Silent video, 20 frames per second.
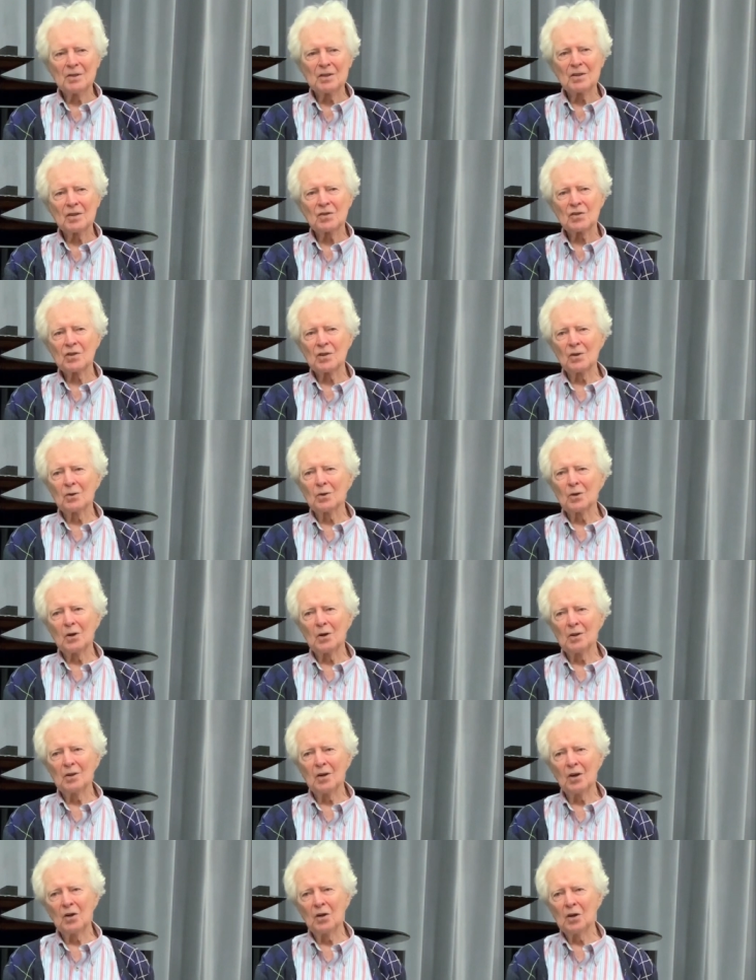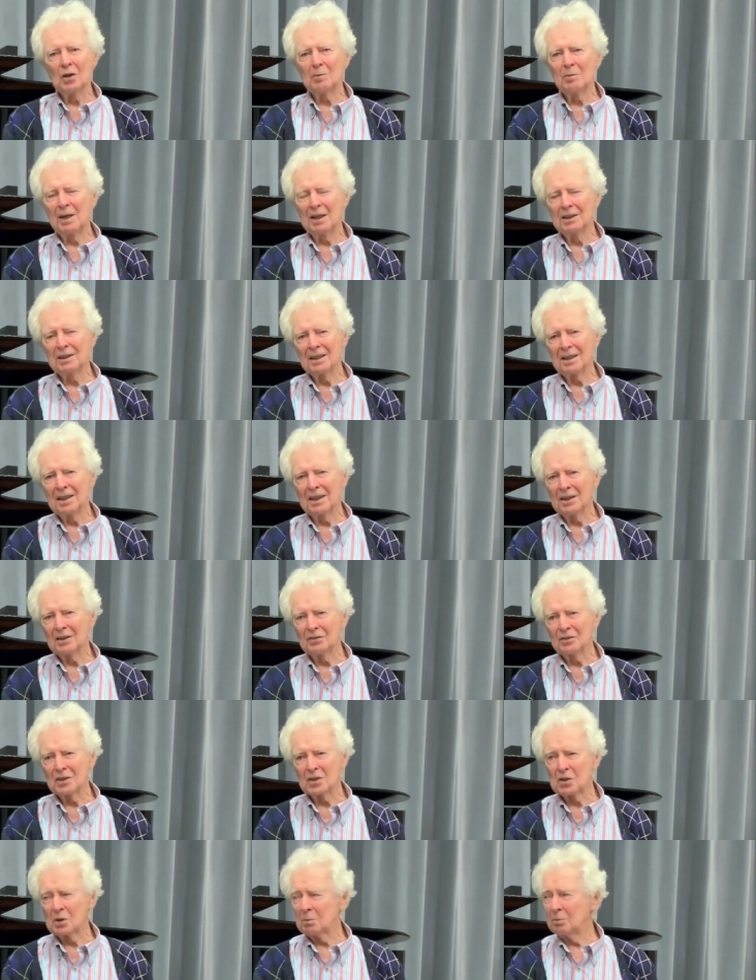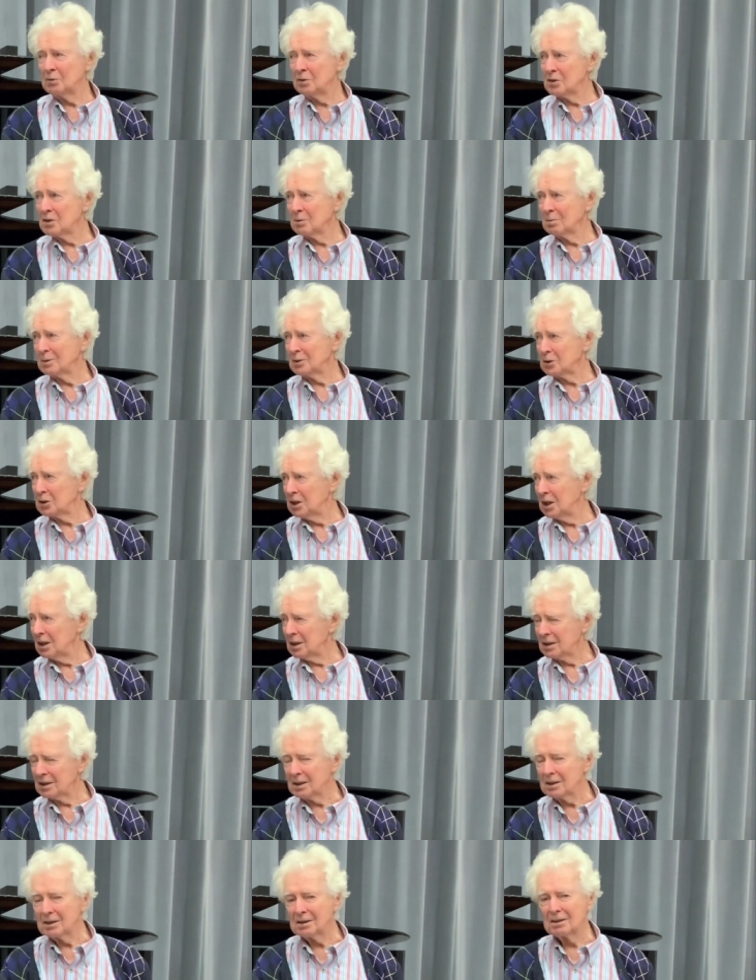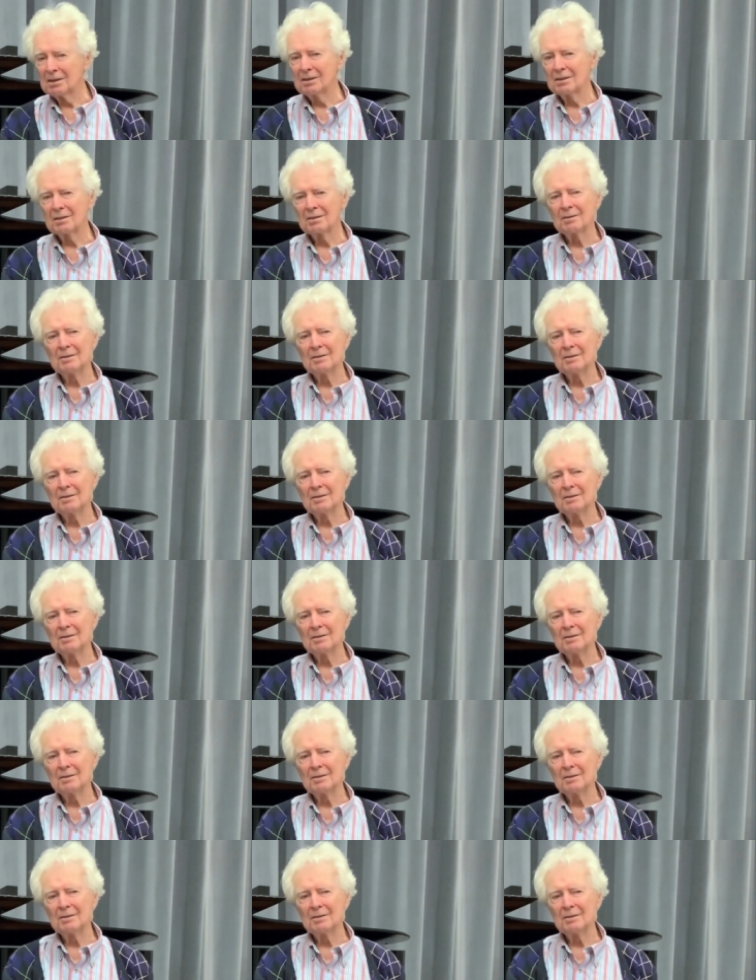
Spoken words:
So all my life as a principal cellist,